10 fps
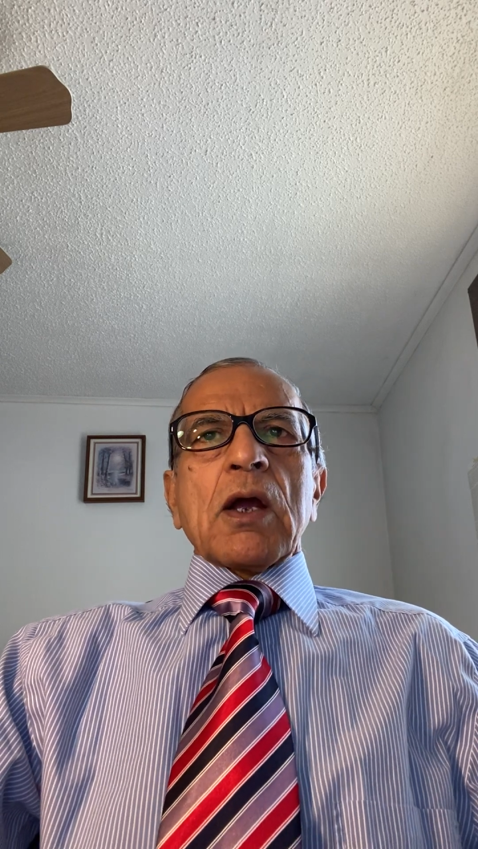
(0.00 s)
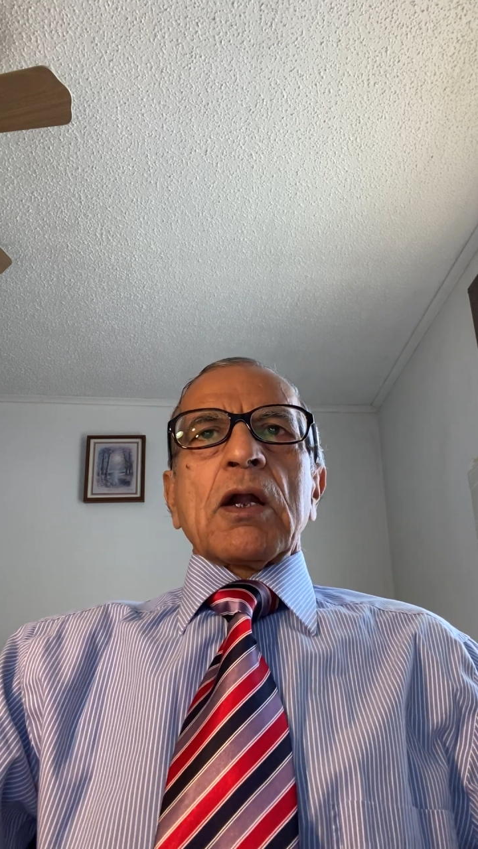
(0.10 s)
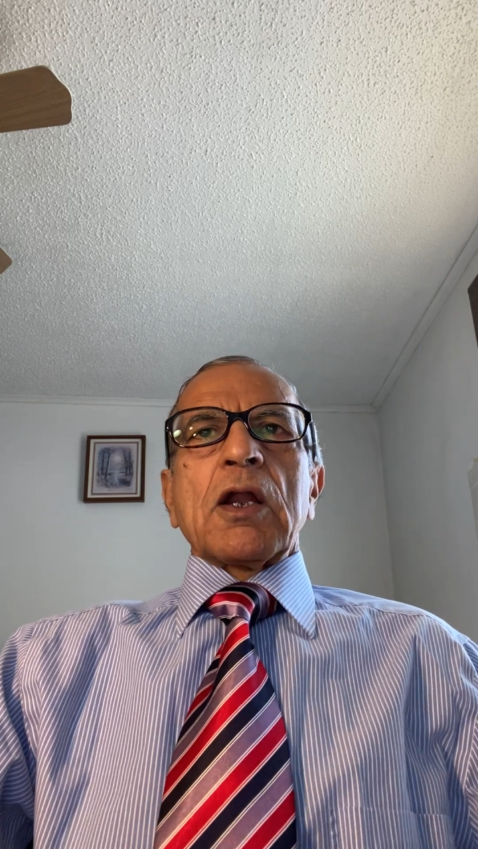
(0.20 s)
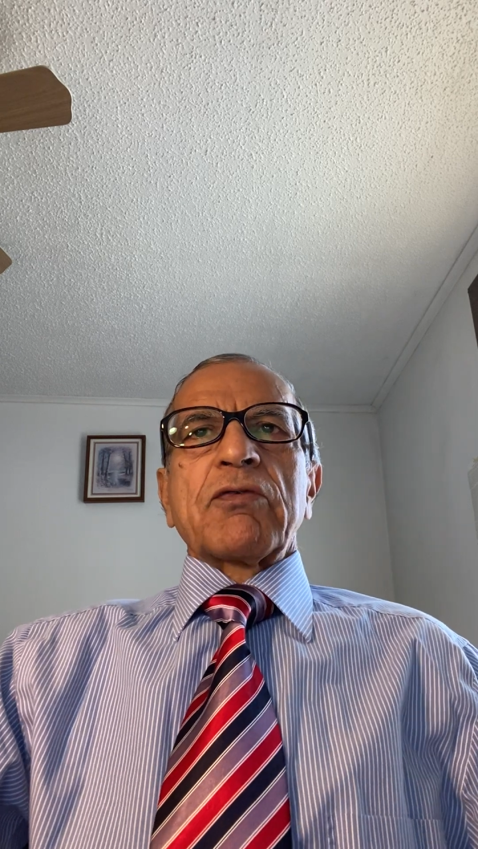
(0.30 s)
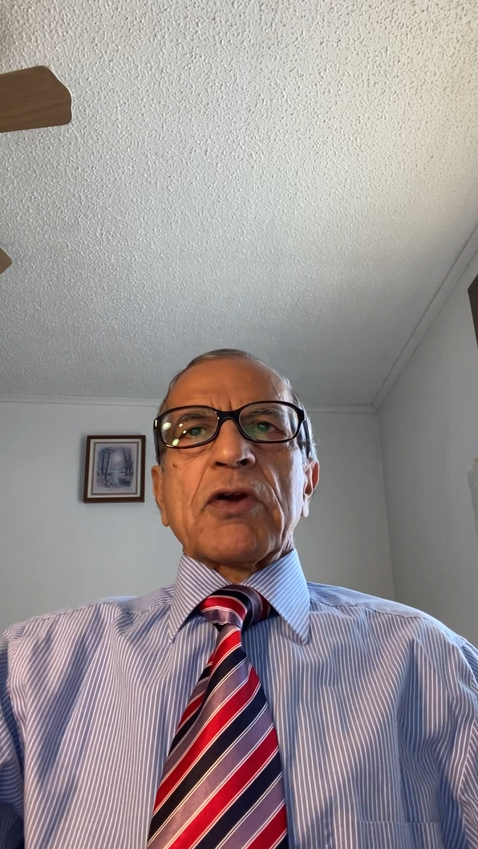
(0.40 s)

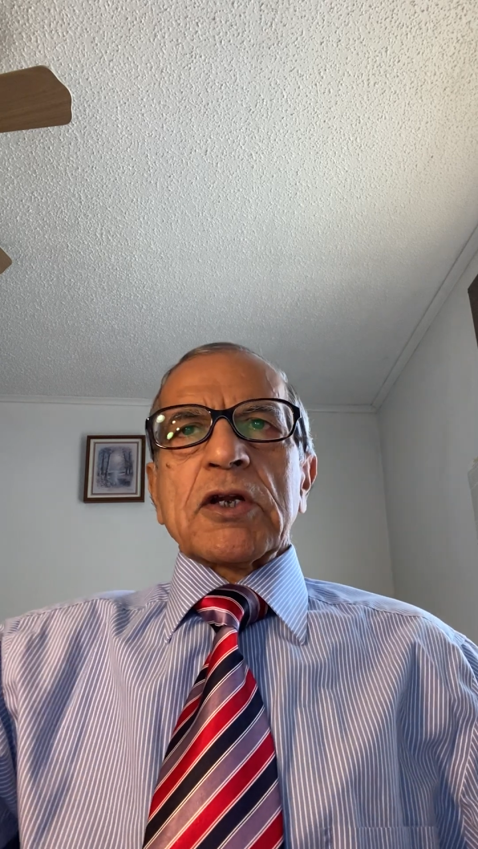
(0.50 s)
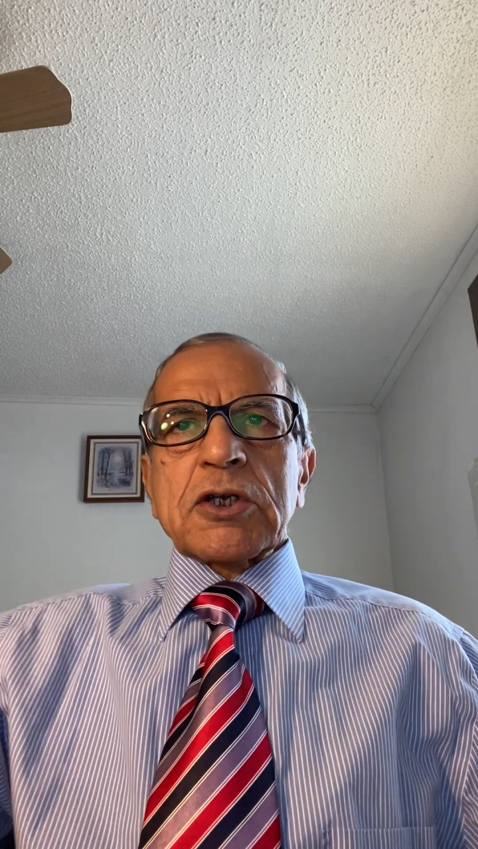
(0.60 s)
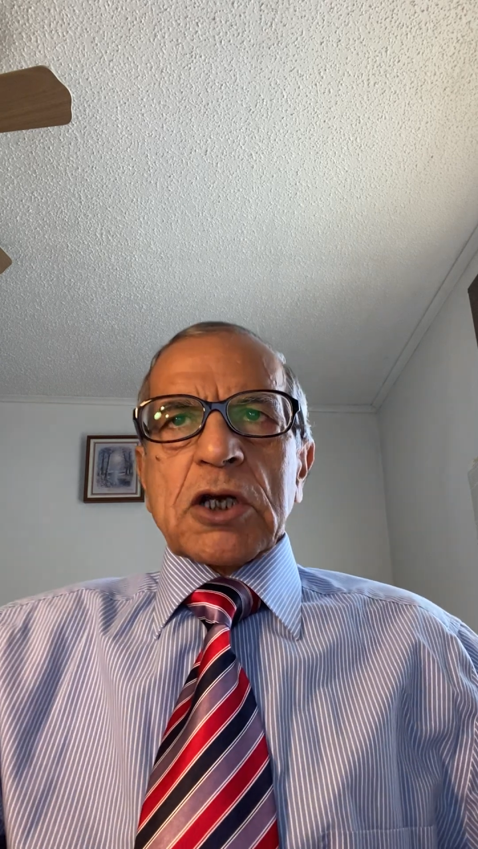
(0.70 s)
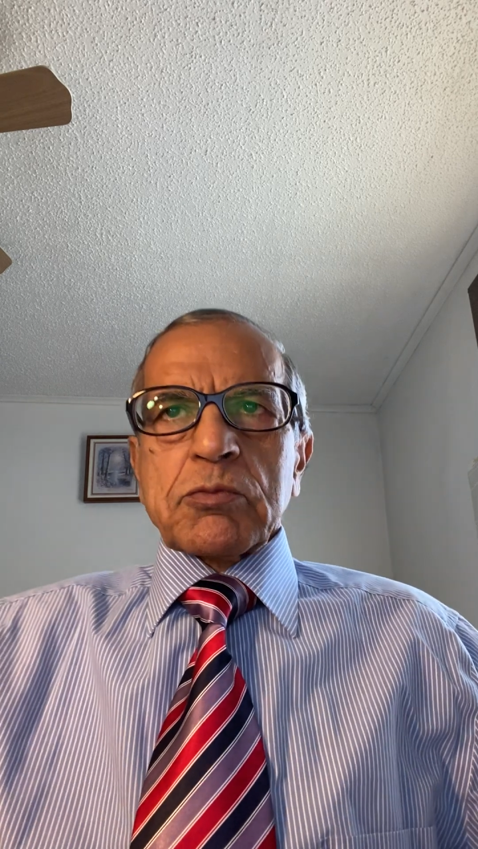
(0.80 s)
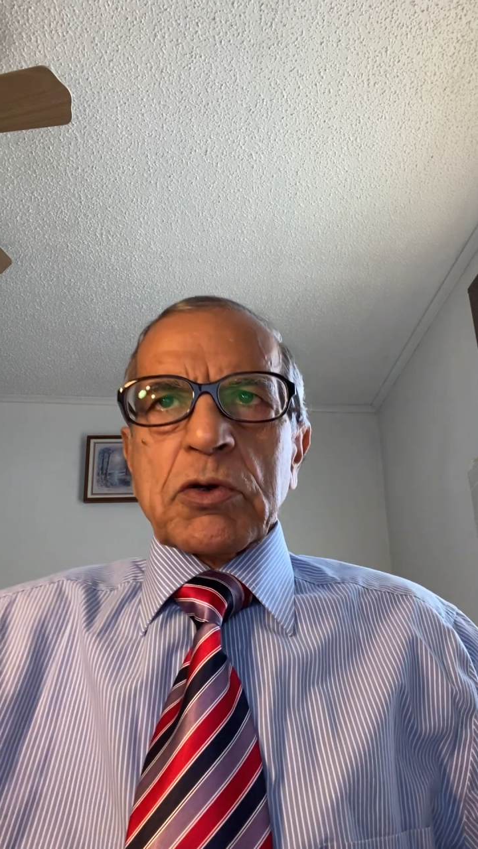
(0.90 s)
Different
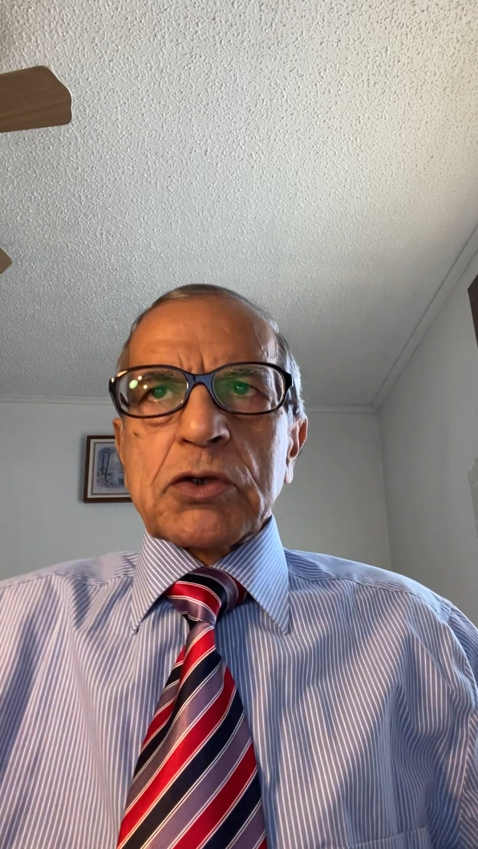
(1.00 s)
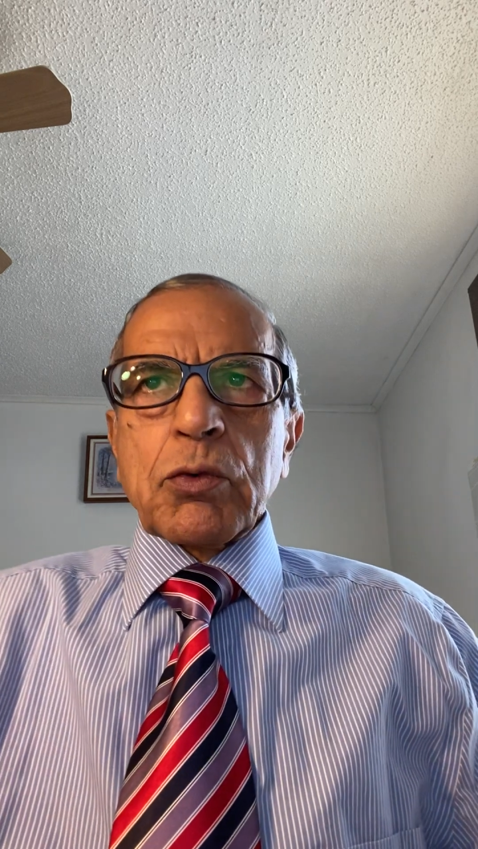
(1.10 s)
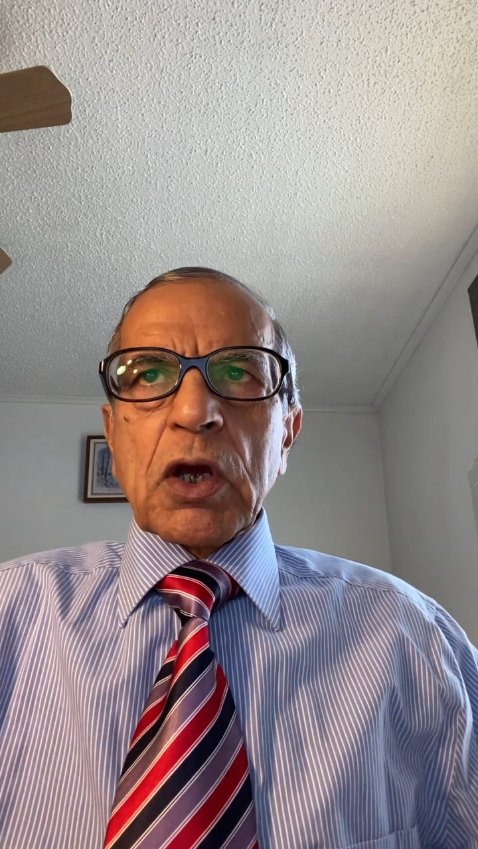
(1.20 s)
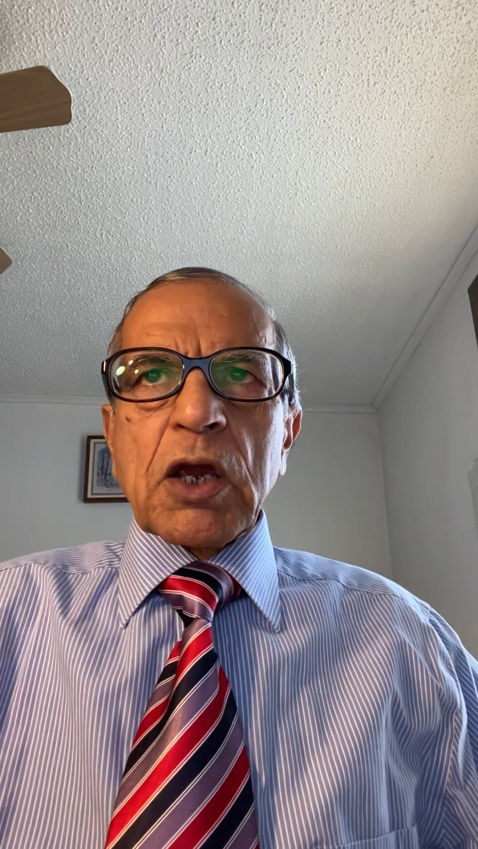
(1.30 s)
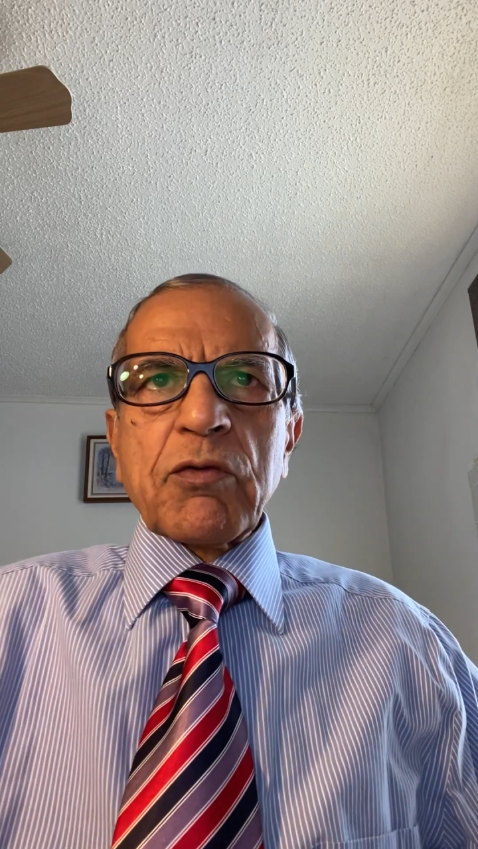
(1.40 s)
judgments were
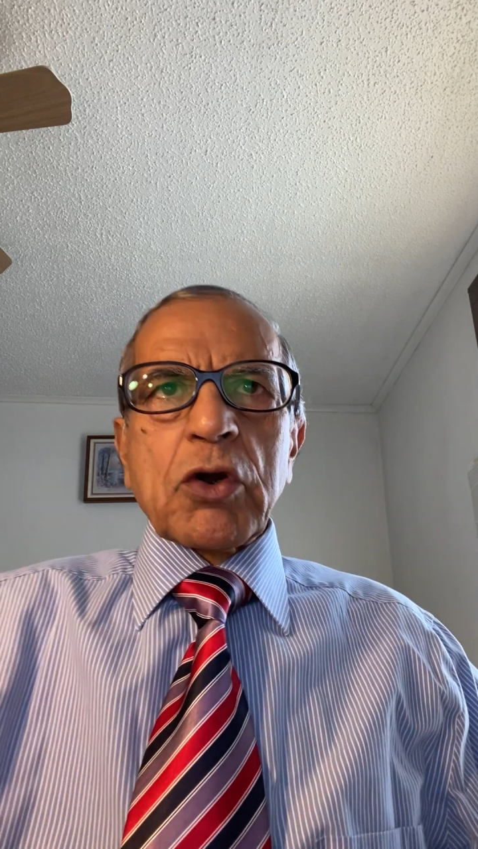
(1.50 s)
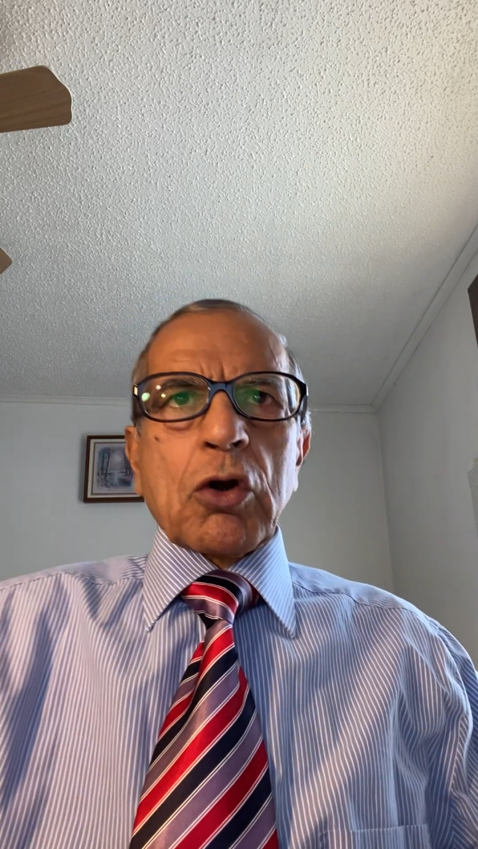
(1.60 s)
given